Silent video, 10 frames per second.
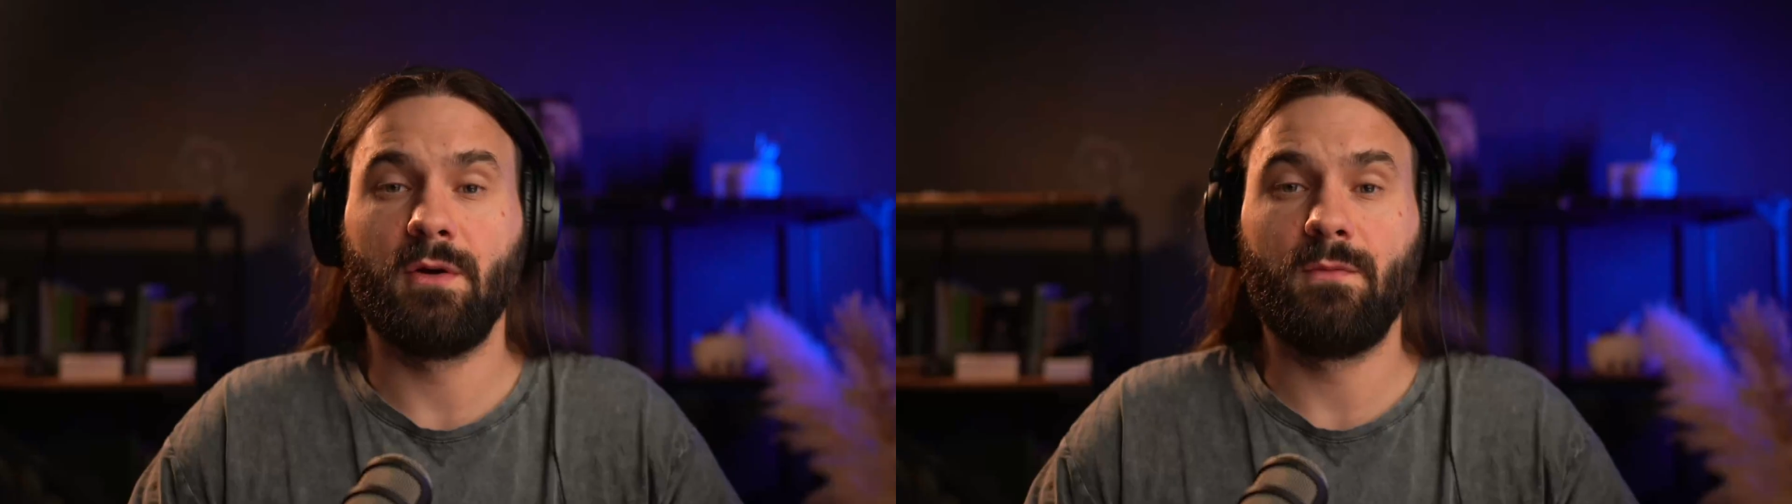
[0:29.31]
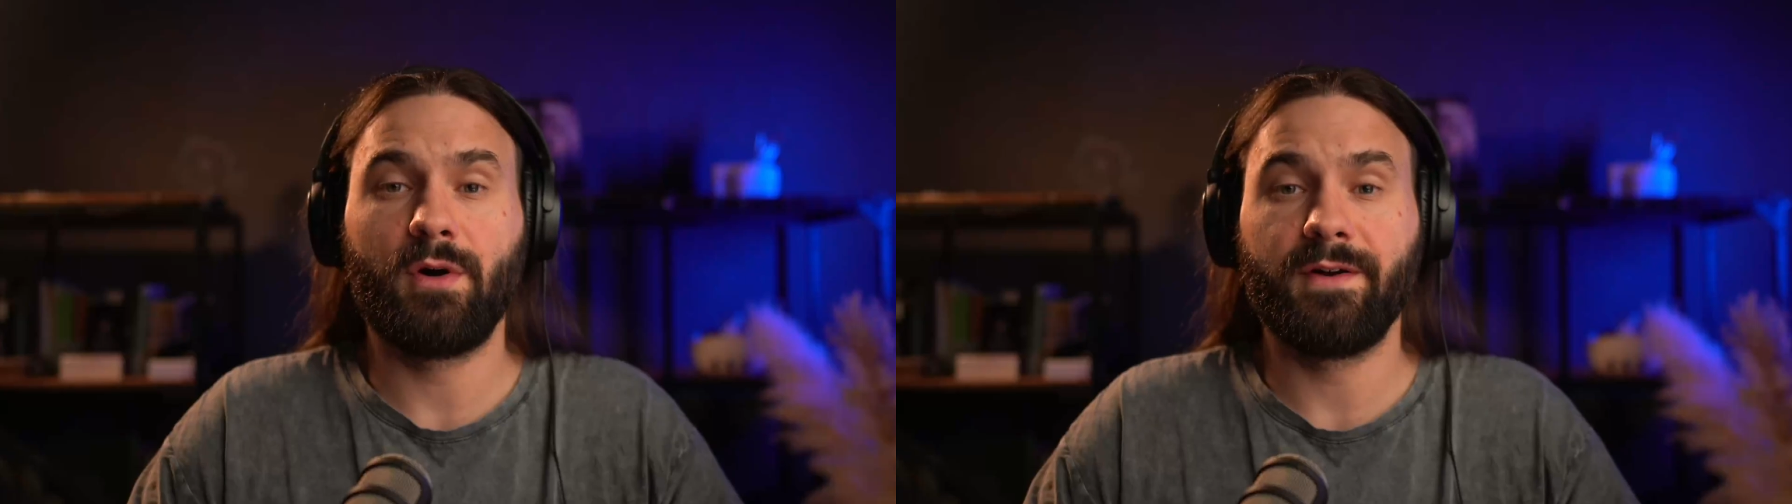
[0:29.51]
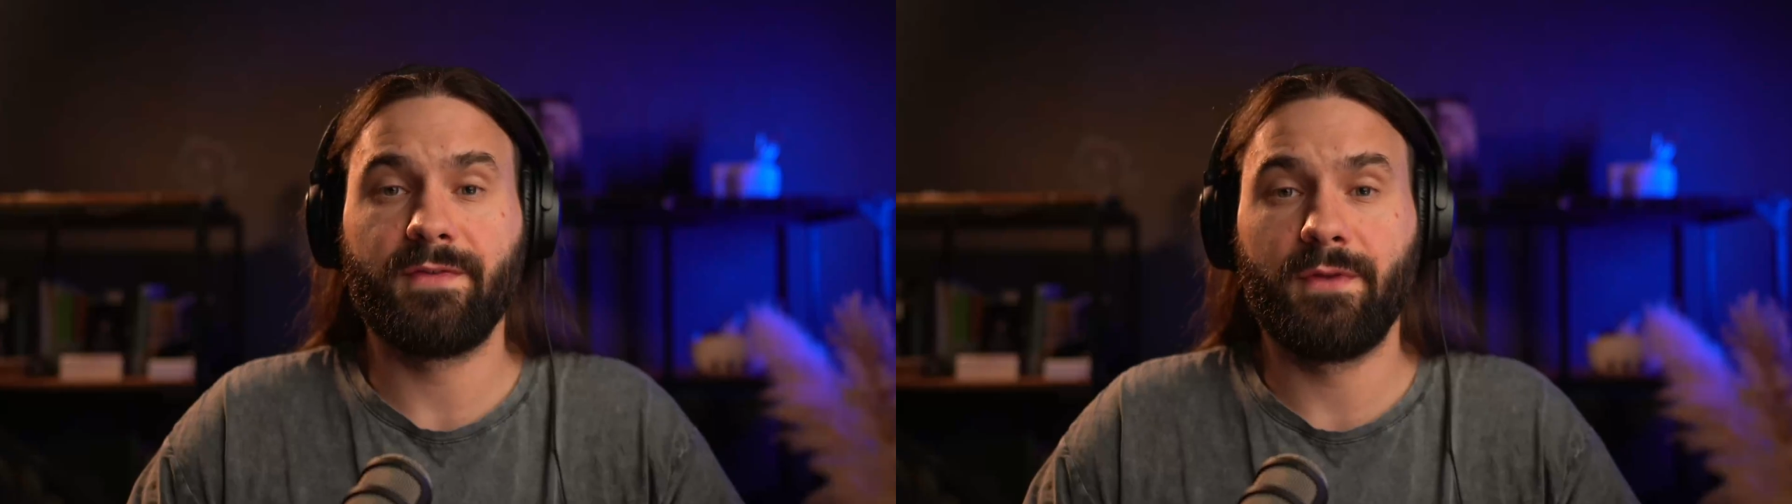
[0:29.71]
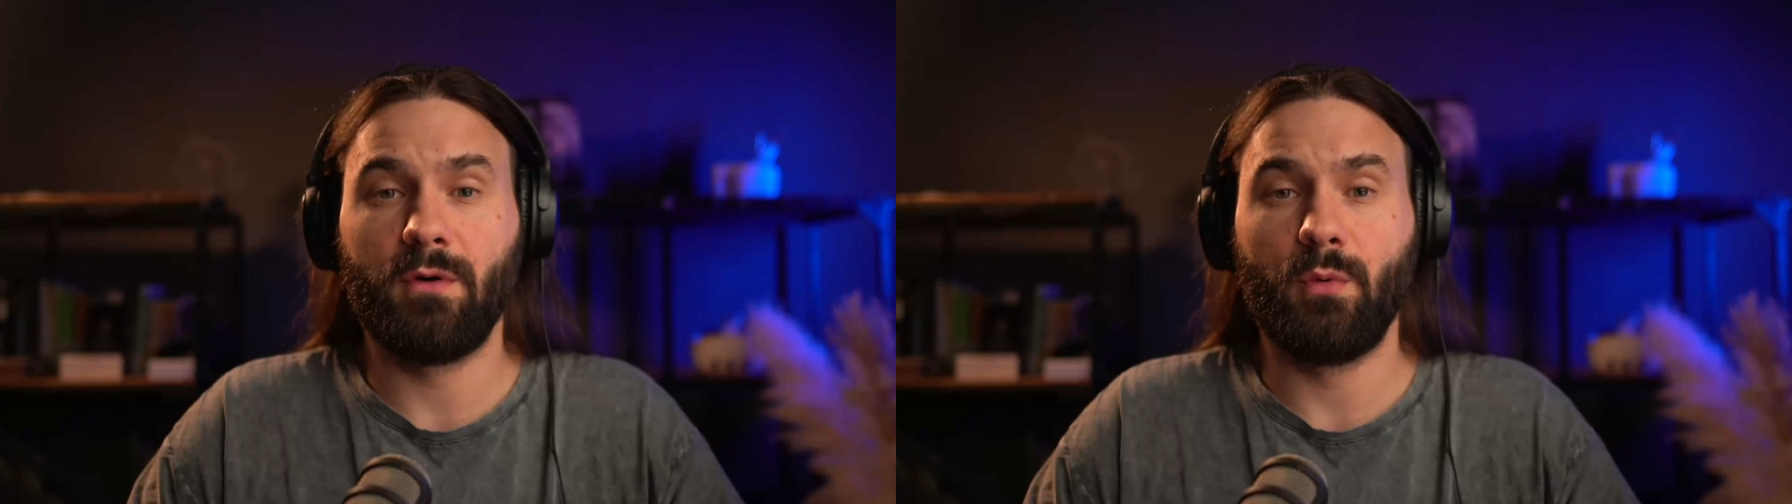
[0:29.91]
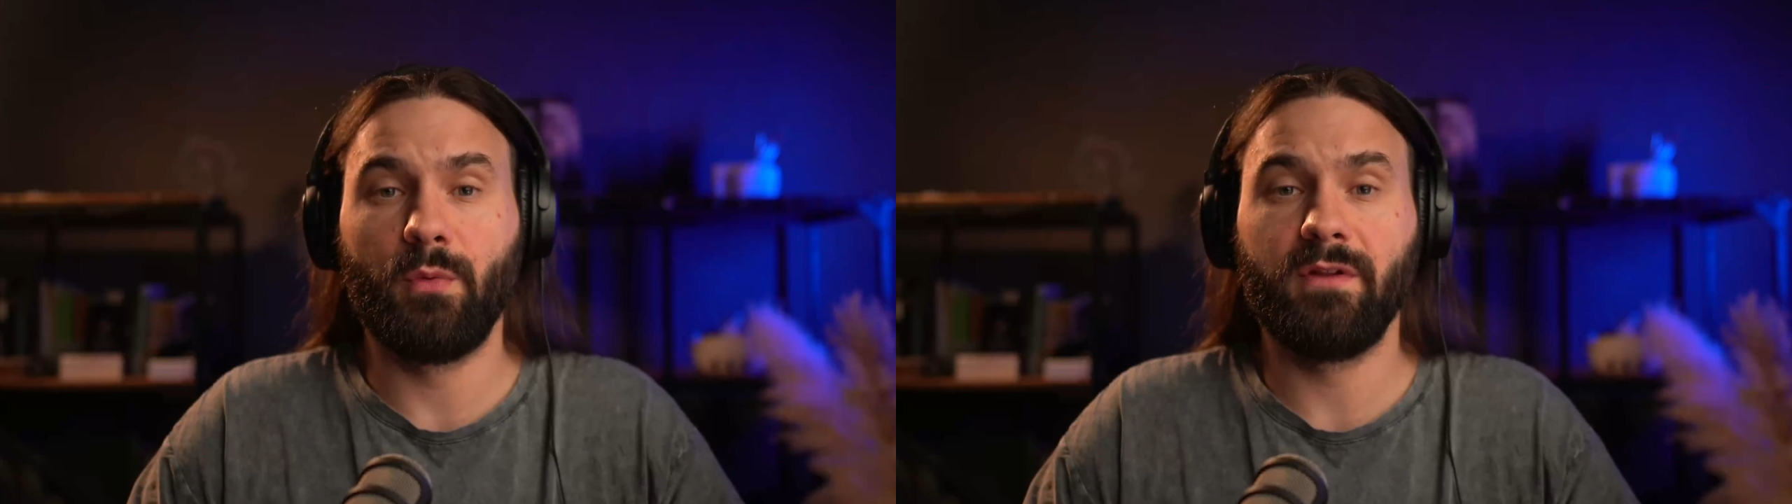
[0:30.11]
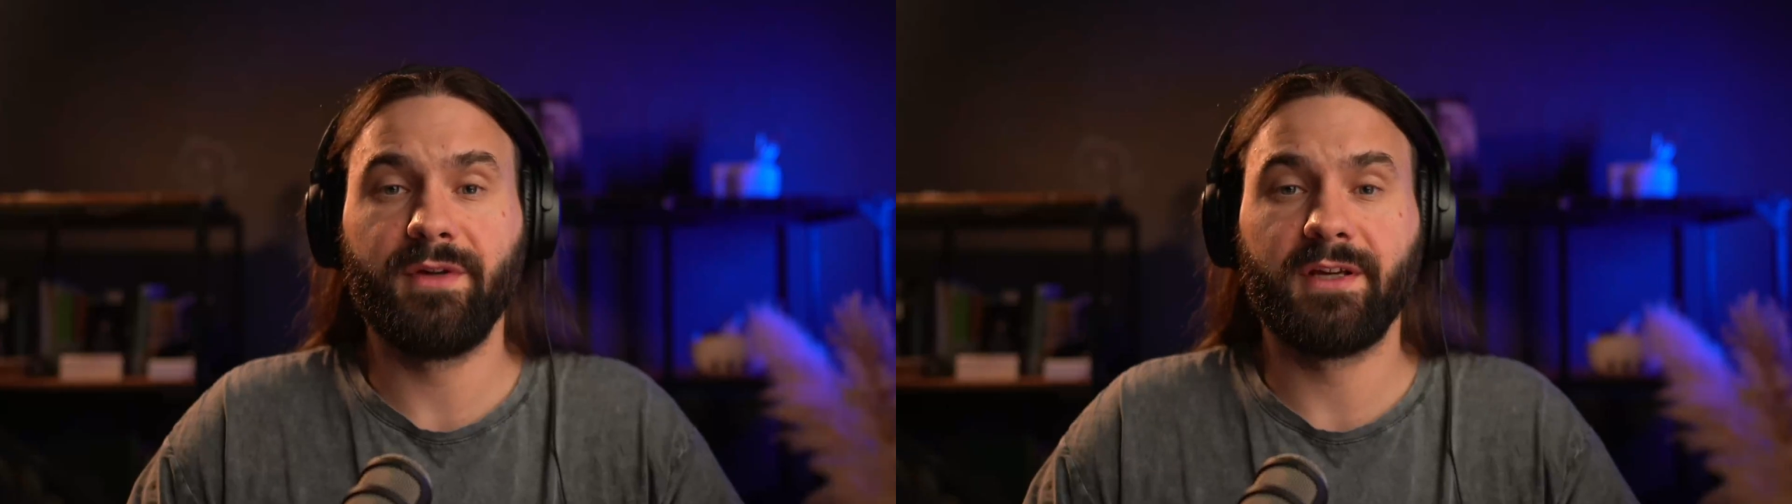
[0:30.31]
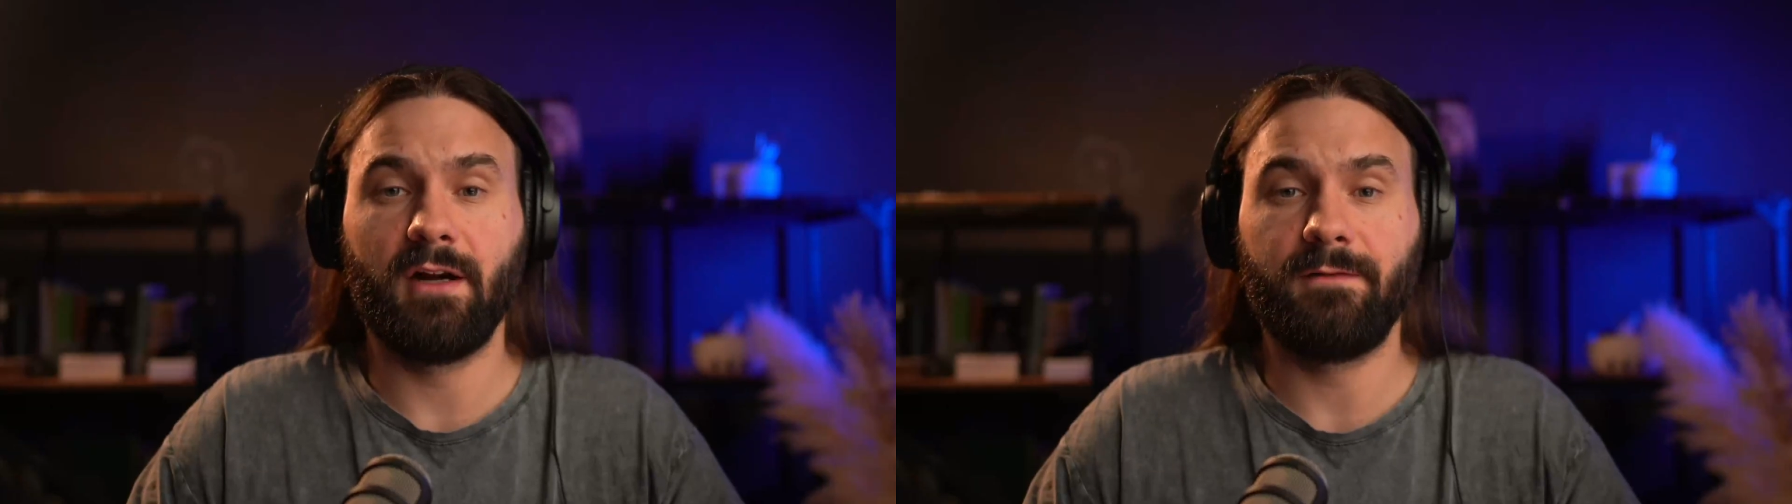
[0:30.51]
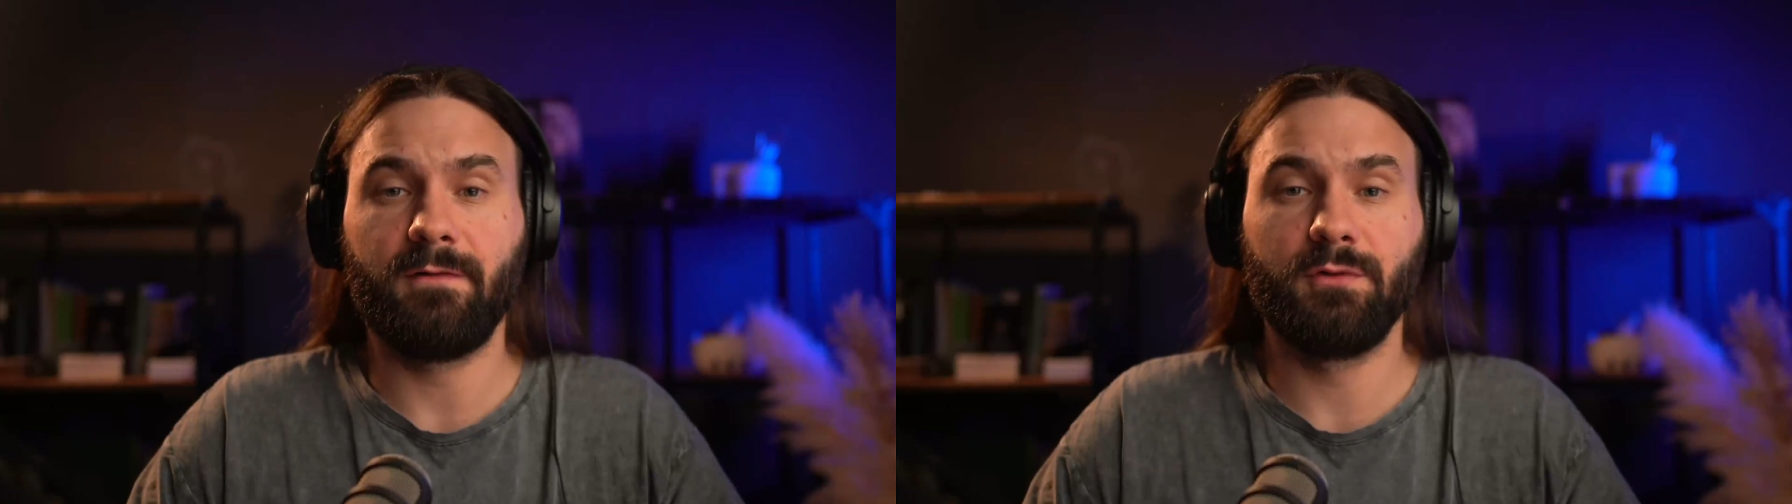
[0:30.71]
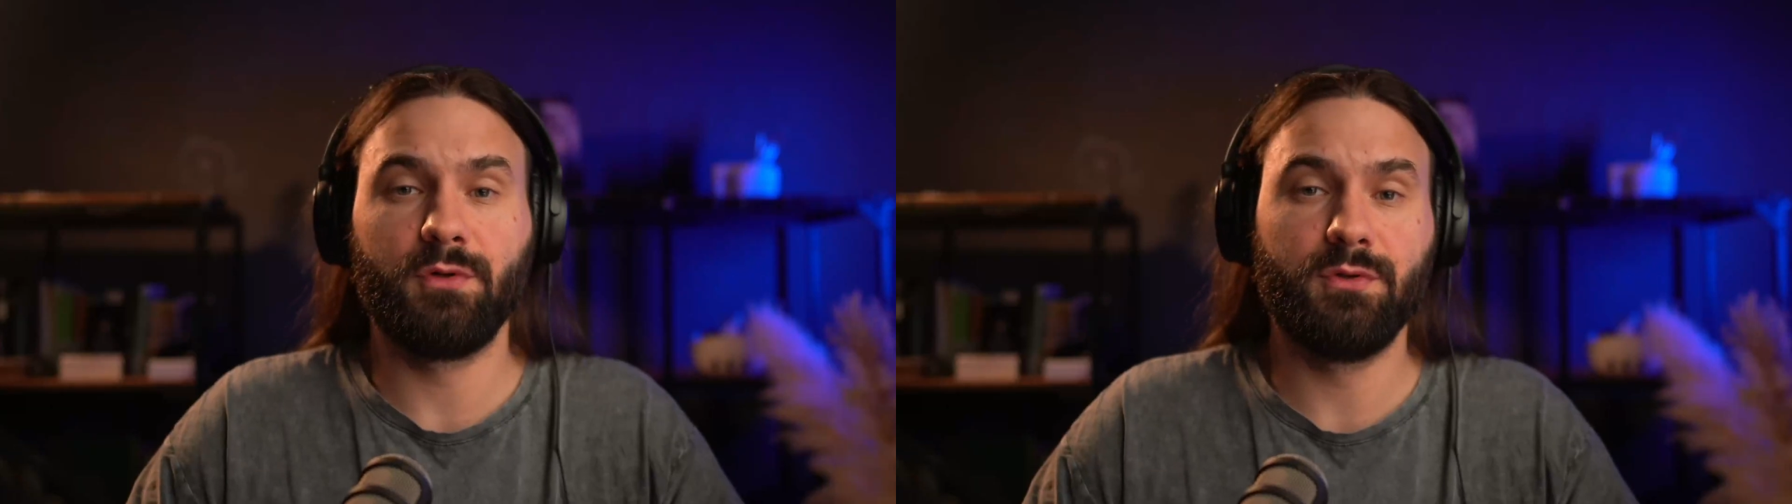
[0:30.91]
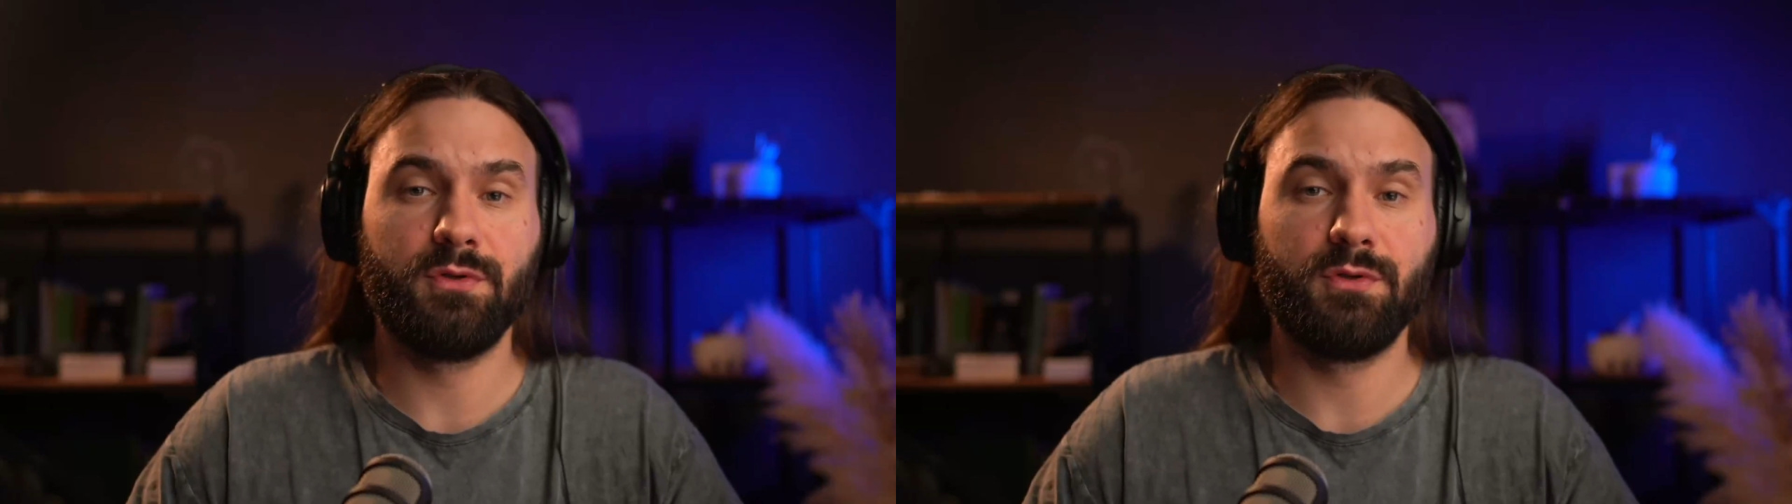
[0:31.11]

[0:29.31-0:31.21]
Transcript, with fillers: Don't worry though, we'll be careful to